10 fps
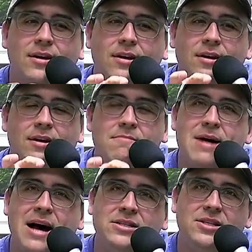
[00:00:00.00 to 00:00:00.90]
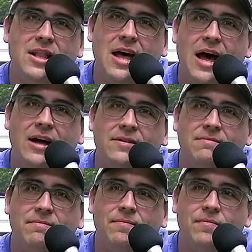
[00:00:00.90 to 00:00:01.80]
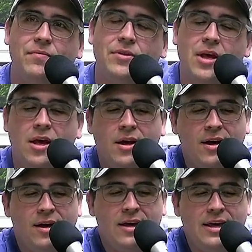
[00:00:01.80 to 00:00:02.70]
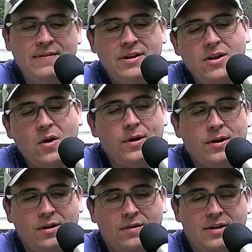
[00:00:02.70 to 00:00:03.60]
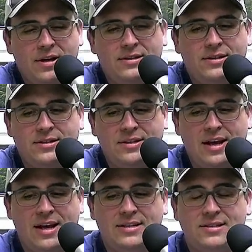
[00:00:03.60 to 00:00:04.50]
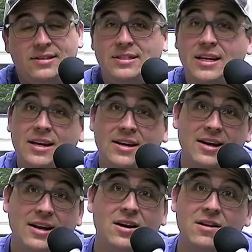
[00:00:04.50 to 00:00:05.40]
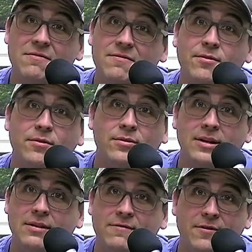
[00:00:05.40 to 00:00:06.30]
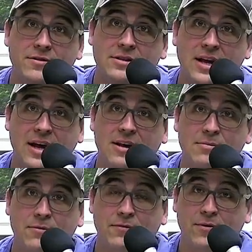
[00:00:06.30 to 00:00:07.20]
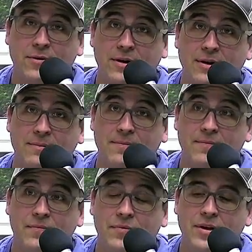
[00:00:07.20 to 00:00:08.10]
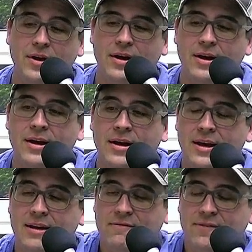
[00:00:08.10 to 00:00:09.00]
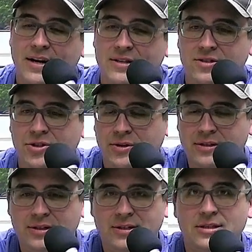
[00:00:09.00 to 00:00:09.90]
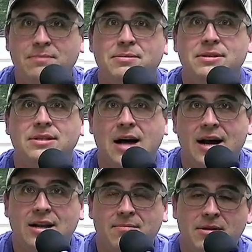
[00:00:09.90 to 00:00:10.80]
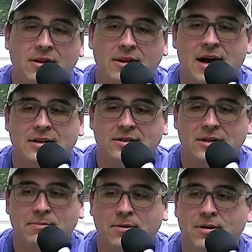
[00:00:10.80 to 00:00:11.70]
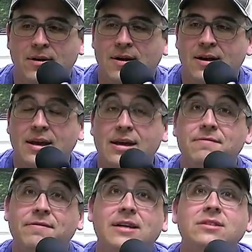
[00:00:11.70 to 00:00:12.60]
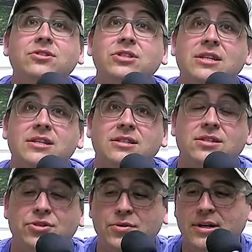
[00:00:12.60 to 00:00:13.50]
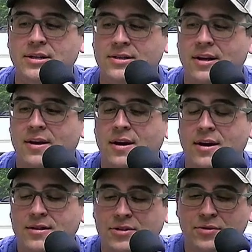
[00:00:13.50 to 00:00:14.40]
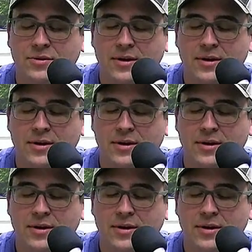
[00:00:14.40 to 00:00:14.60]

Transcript: Imagine that. Even knowing all of this and seeing it unfolding firsthand before him, he invites Judas to sit beside him at the Last Supper. He invites Judas to